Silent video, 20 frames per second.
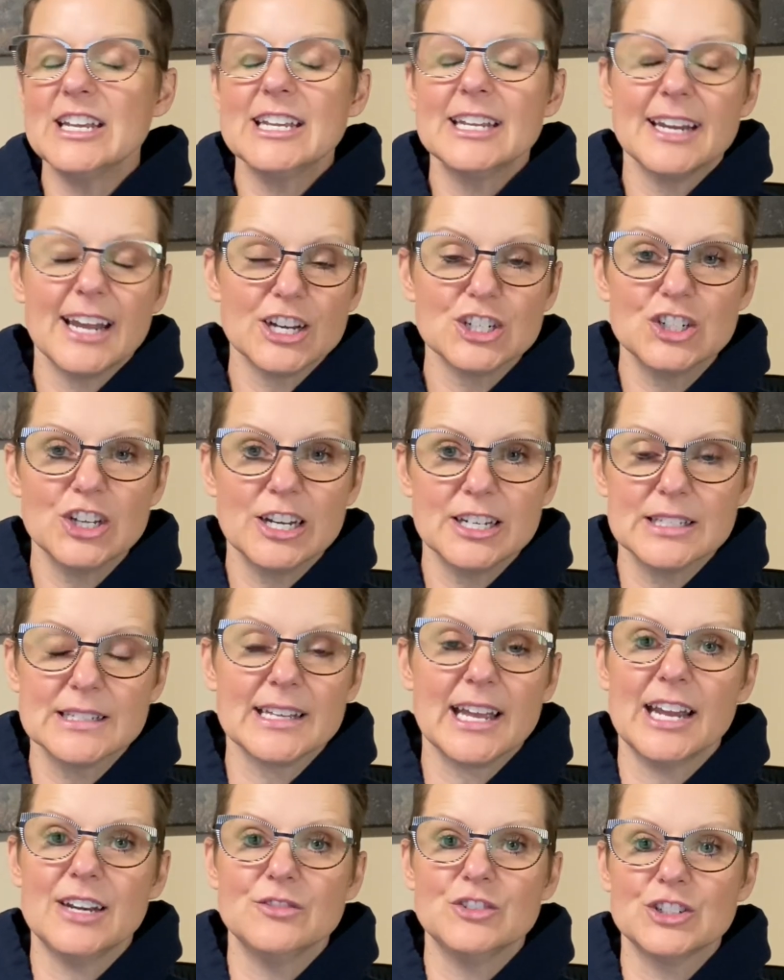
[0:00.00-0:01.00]
Connection is
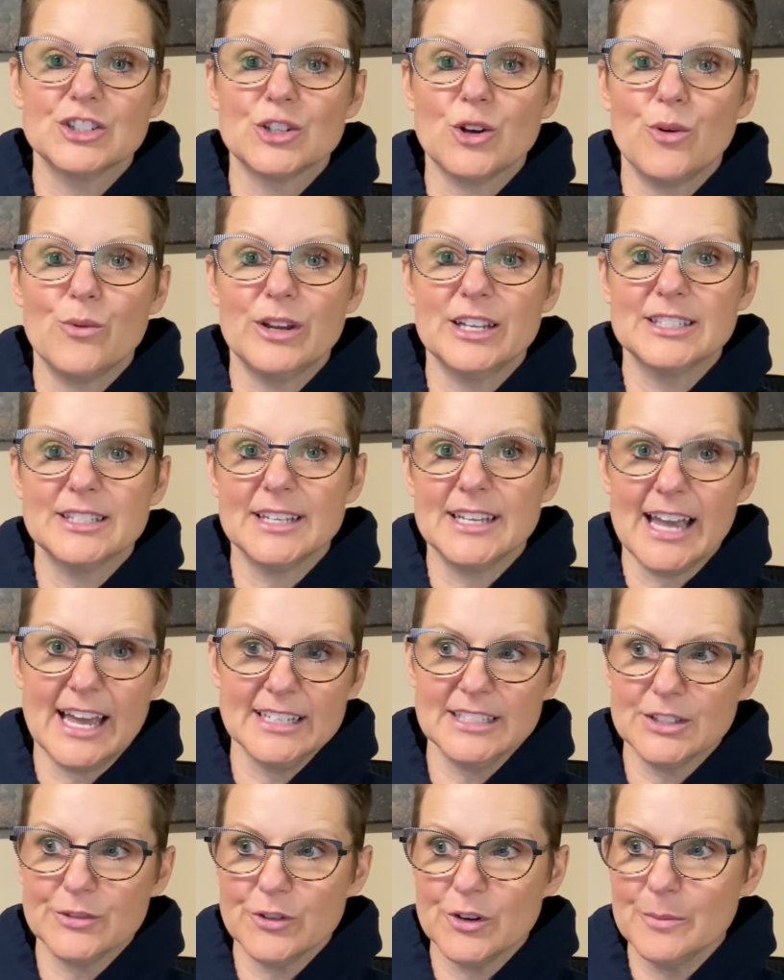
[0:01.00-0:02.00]
kind of just always a
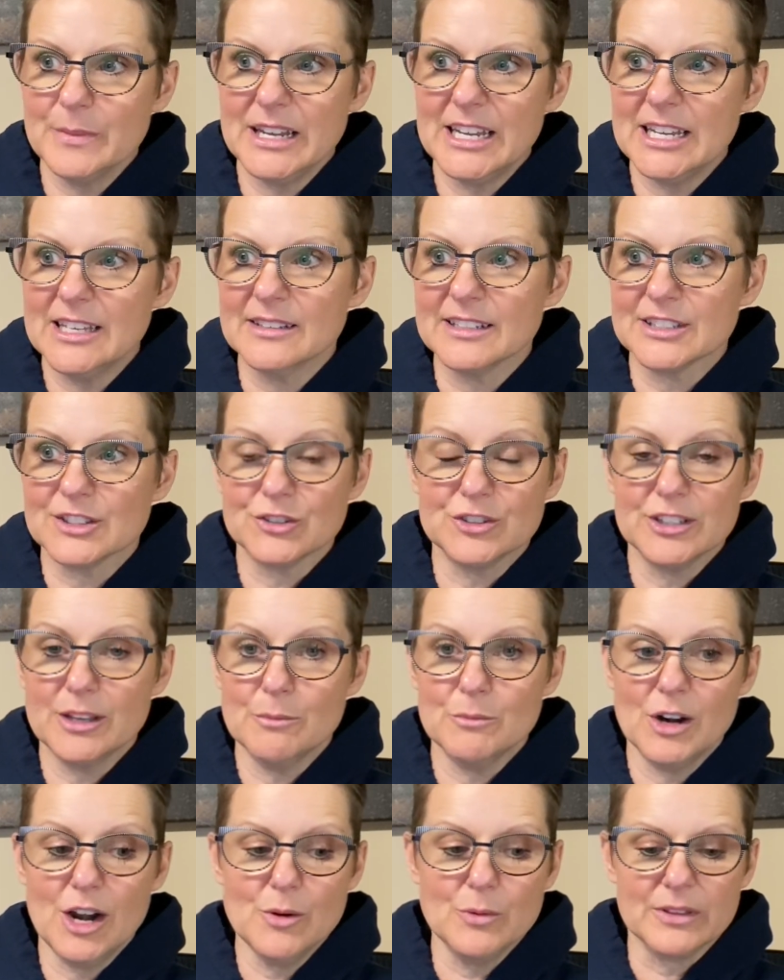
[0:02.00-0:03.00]
yes for me, unless there's
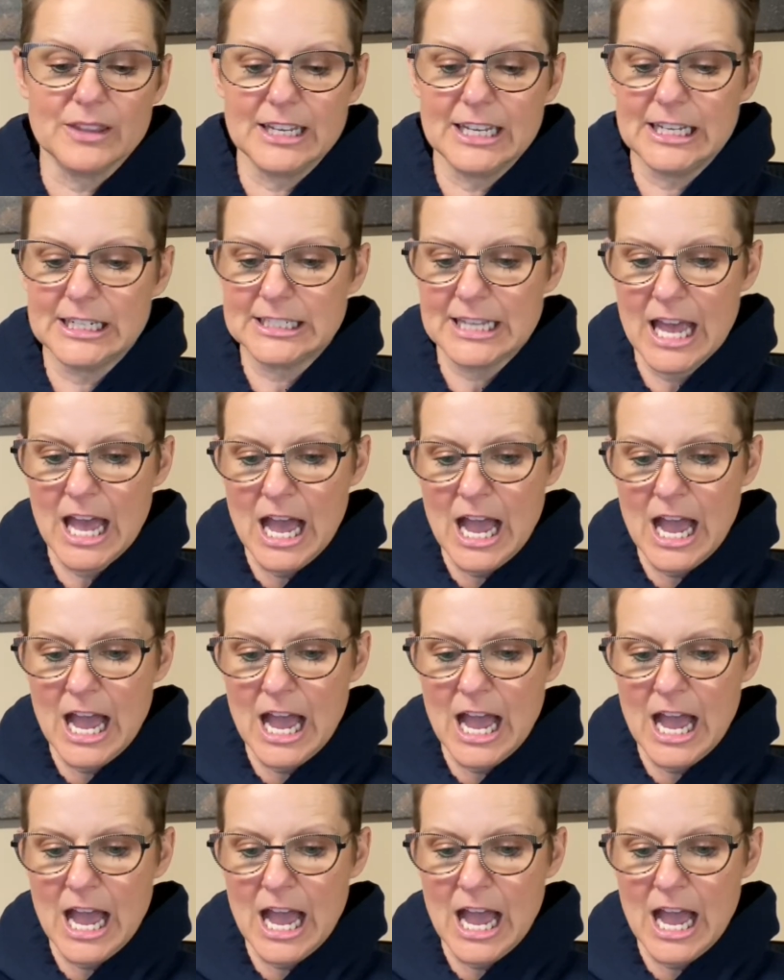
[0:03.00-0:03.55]
something wrong with it.